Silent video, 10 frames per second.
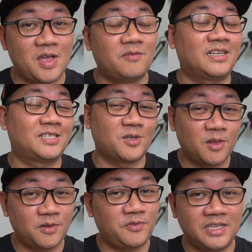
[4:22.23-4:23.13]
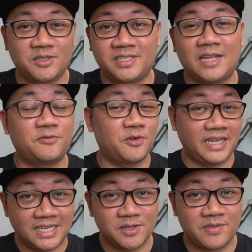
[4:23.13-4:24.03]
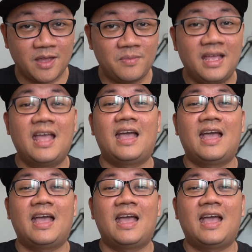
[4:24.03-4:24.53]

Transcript: You have a solid feature set for each of them